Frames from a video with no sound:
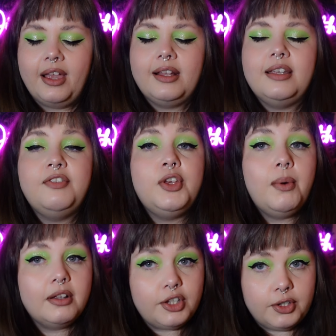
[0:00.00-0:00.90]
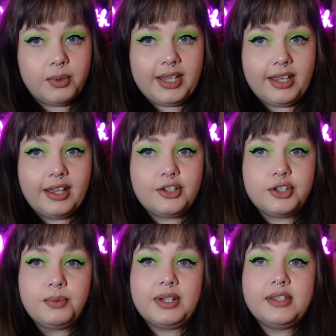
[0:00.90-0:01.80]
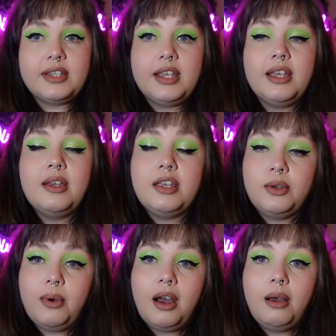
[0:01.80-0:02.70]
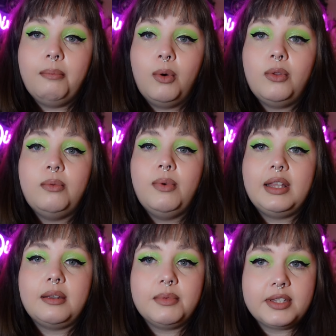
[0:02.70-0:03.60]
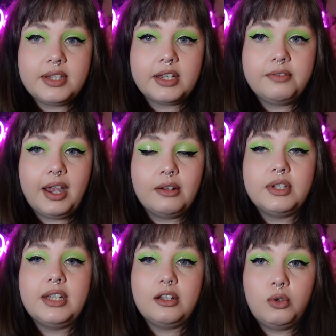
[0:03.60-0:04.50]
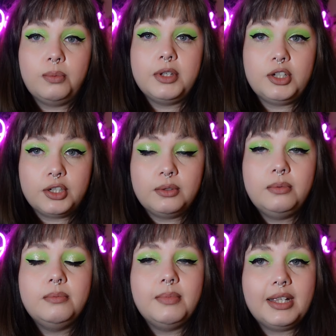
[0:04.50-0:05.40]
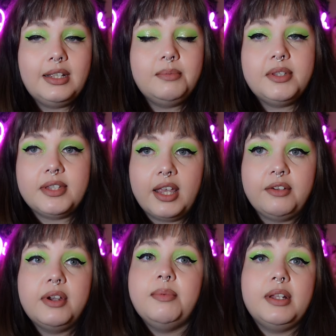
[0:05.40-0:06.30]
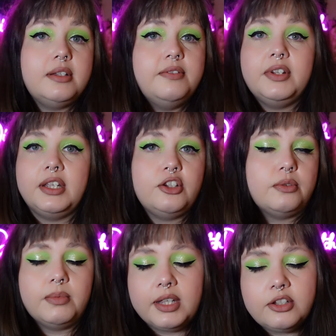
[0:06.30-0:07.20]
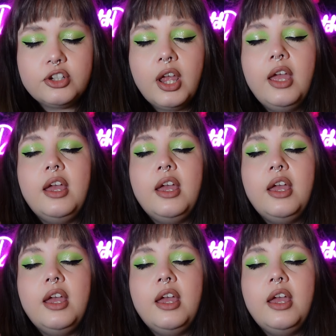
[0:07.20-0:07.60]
And if you are new here, just want to say you are more than welcome to stick around, and I hope you do. My name's Sarah, I'm that divination witch.